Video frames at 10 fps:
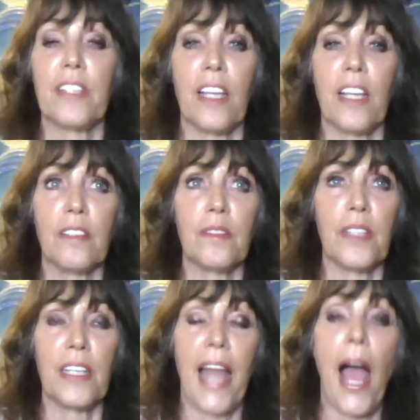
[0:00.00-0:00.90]
of
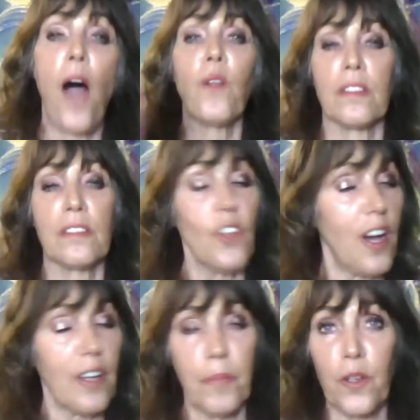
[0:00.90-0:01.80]
an owl.
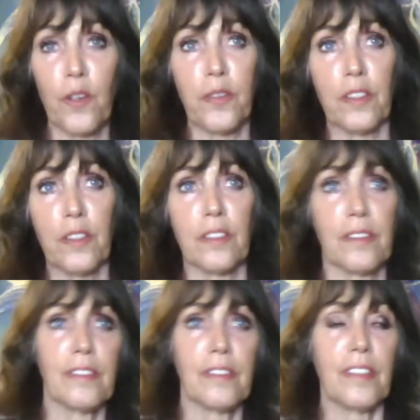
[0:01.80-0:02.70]
Long, beautiful,
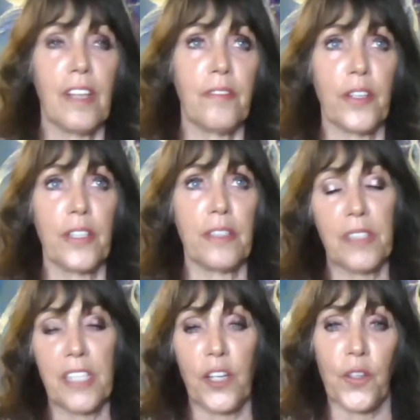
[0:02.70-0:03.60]
very
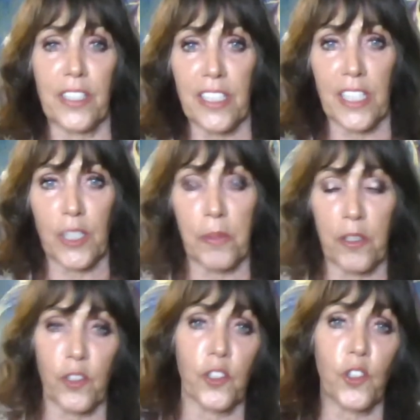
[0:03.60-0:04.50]
synchronistic
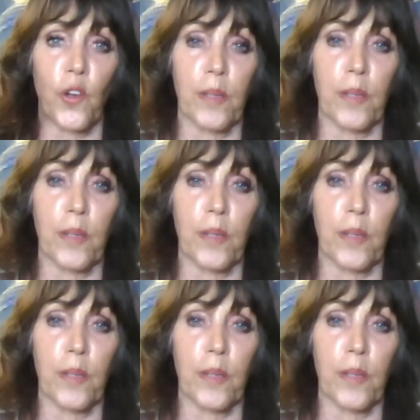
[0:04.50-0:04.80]
spiritual story.